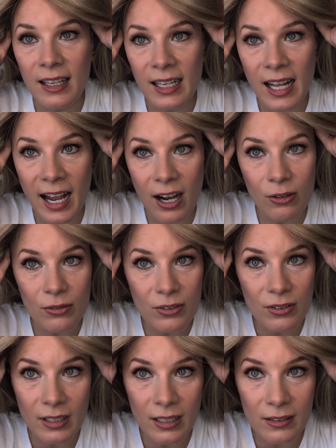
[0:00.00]
and
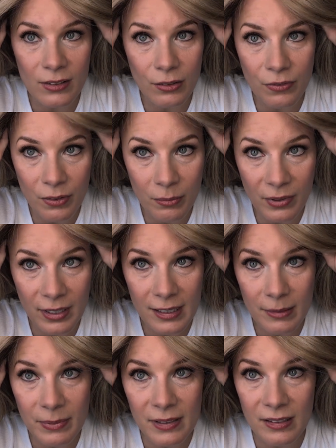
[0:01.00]
out. And so from
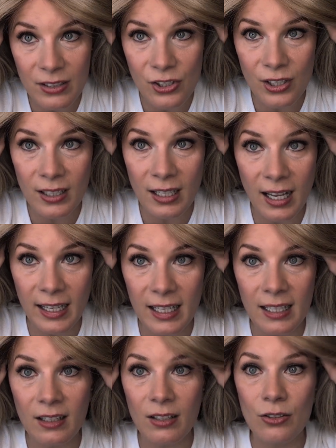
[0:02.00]
this position, I
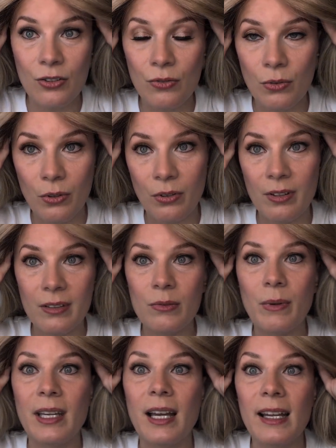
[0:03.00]
can control
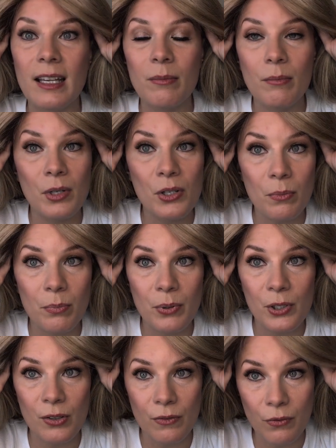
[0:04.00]
this wig. I can
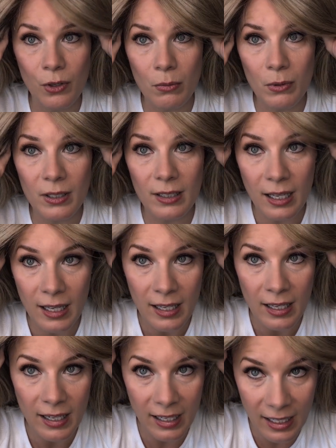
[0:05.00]
push it forward
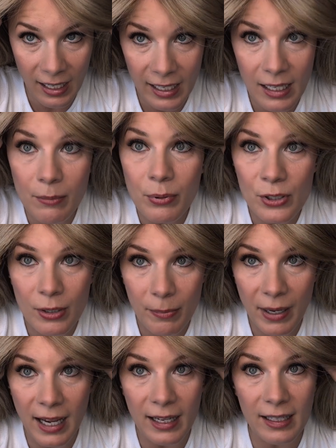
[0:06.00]
and I can push
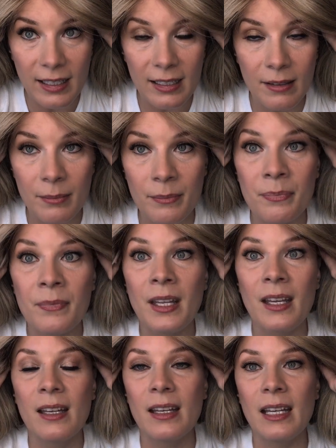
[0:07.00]
it back.
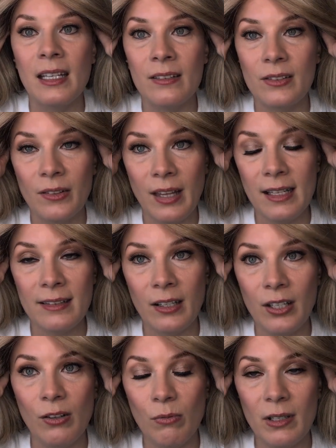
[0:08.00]
And so that's
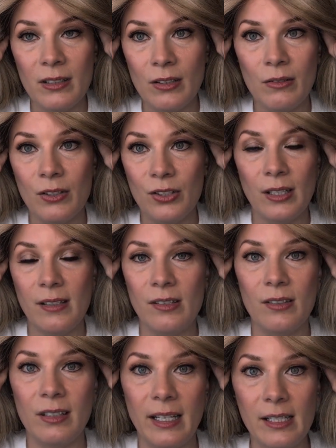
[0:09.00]
how you want to
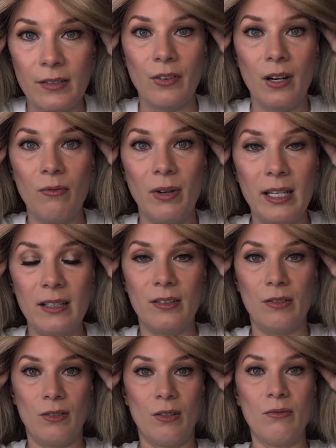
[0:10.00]
adjust your lace front
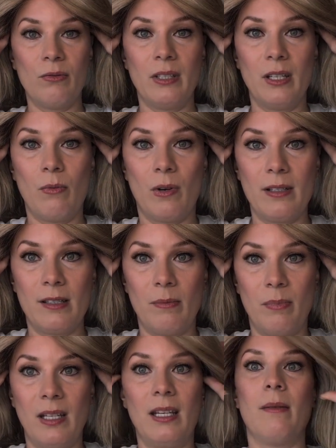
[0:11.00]
wigs. You don't really want
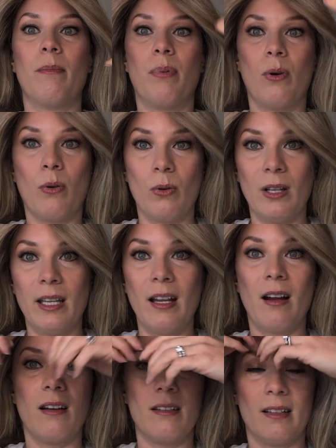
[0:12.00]
to be
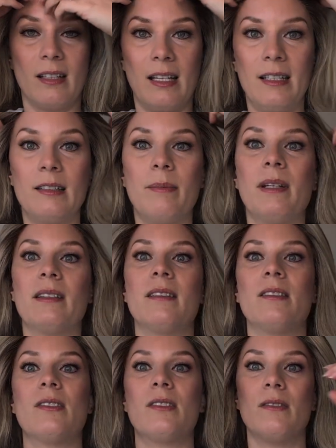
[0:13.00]
pulling on the lace because
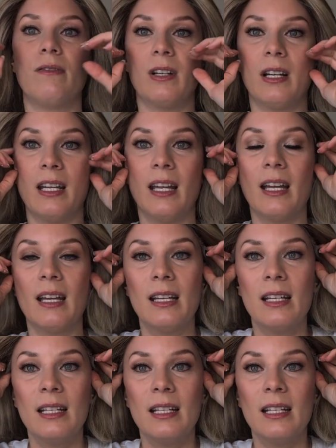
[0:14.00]
it's just a very